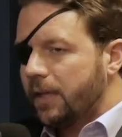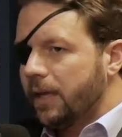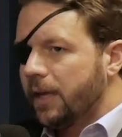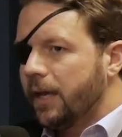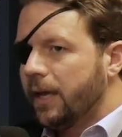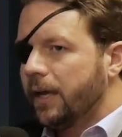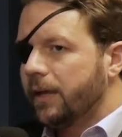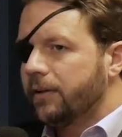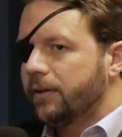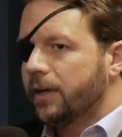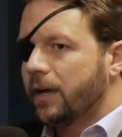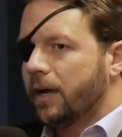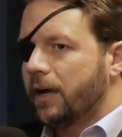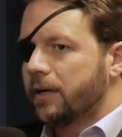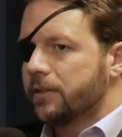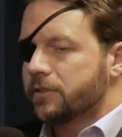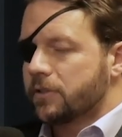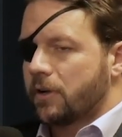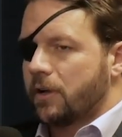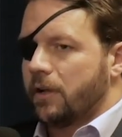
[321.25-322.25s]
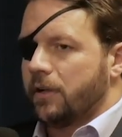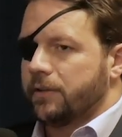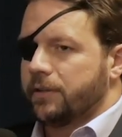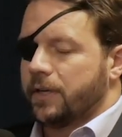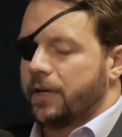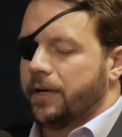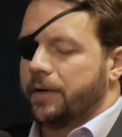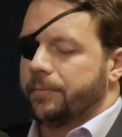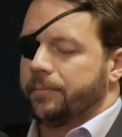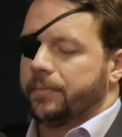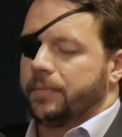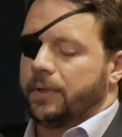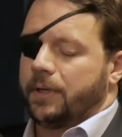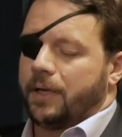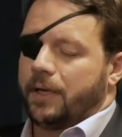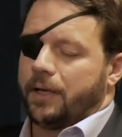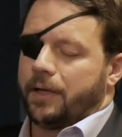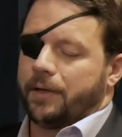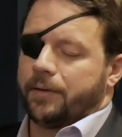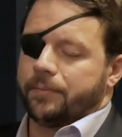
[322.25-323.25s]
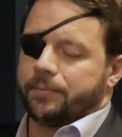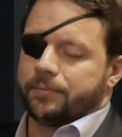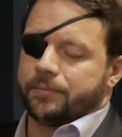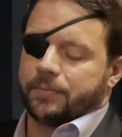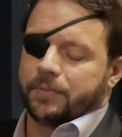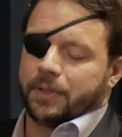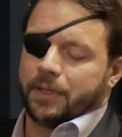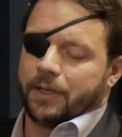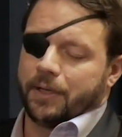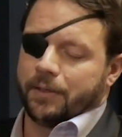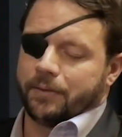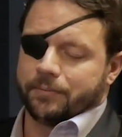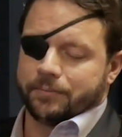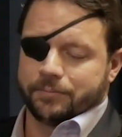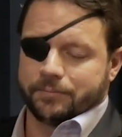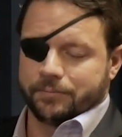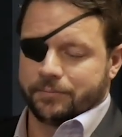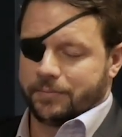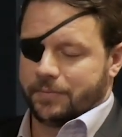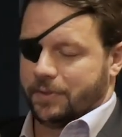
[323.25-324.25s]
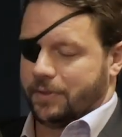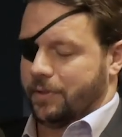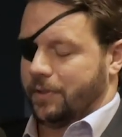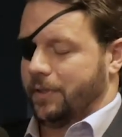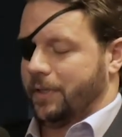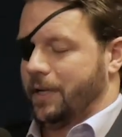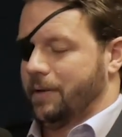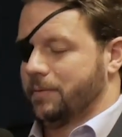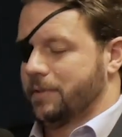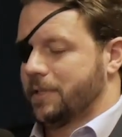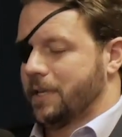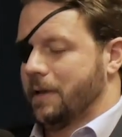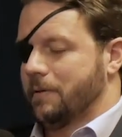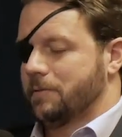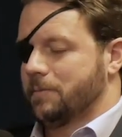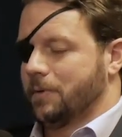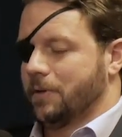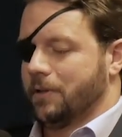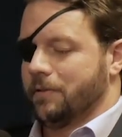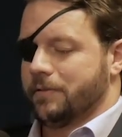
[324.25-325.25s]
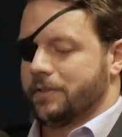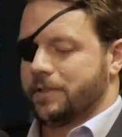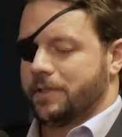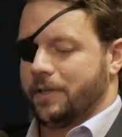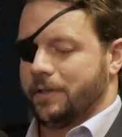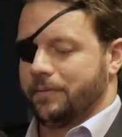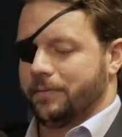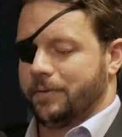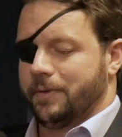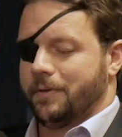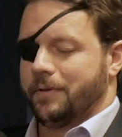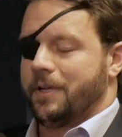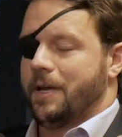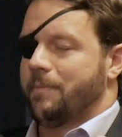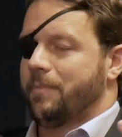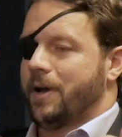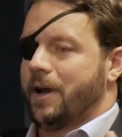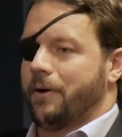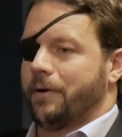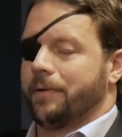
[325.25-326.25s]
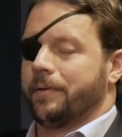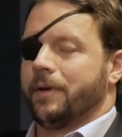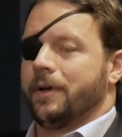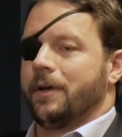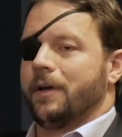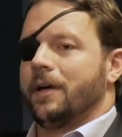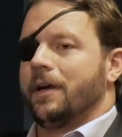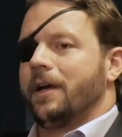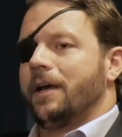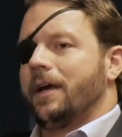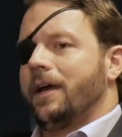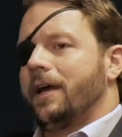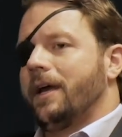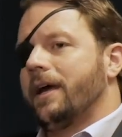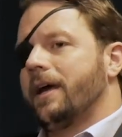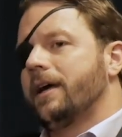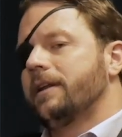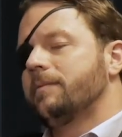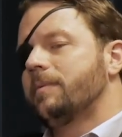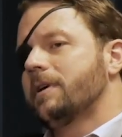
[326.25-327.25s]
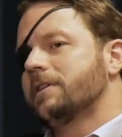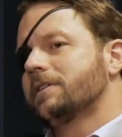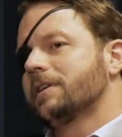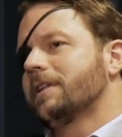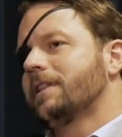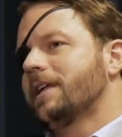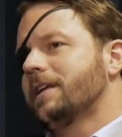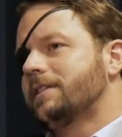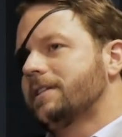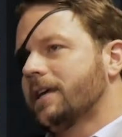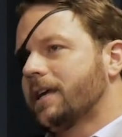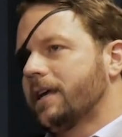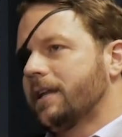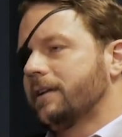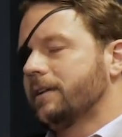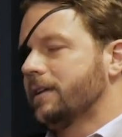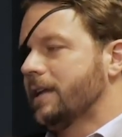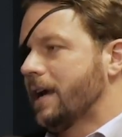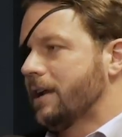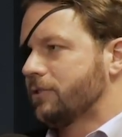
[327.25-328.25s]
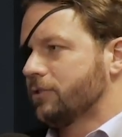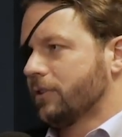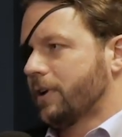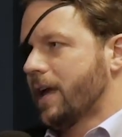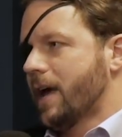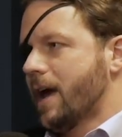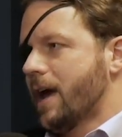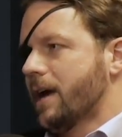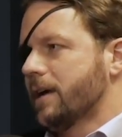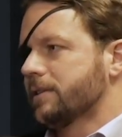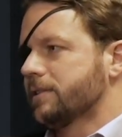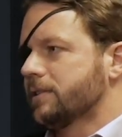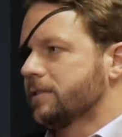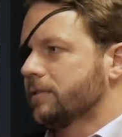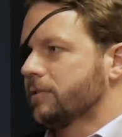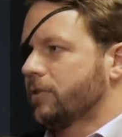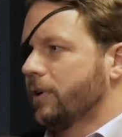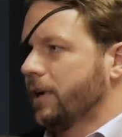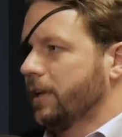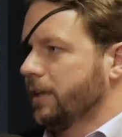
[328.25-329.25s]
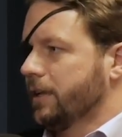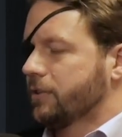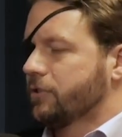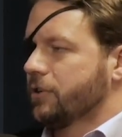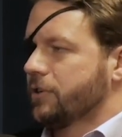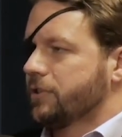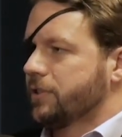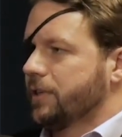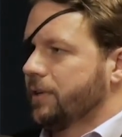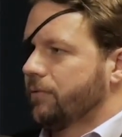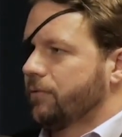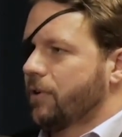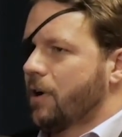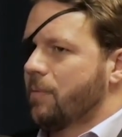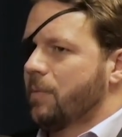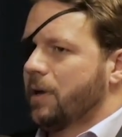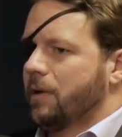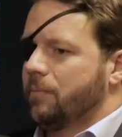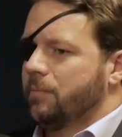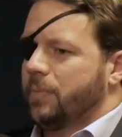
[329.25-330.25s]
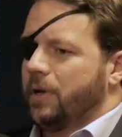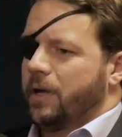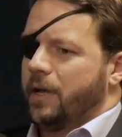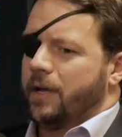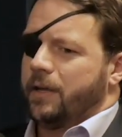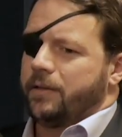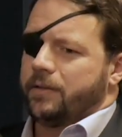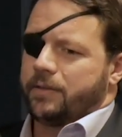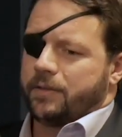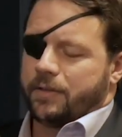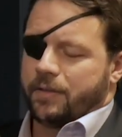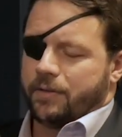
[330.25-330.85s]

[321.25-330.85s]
And it's called, the name escapes me all of a sudden, Net Power. And basically they take in natural gas, create electricity from it, but